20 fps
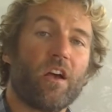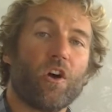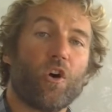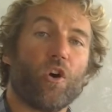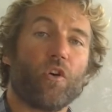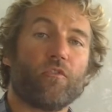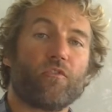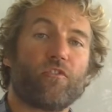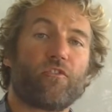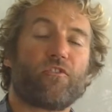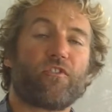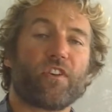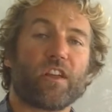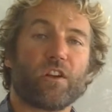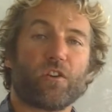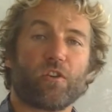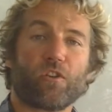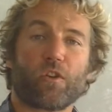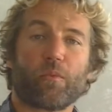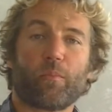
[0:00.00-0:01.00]
and
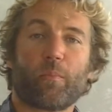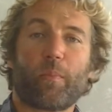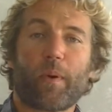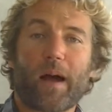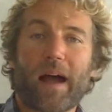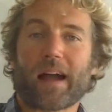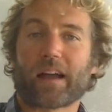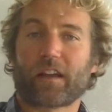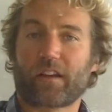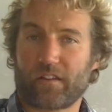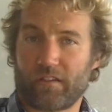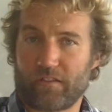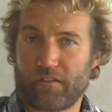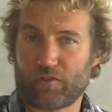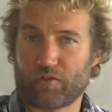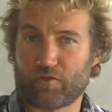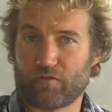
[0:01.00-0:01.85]
feel the back, the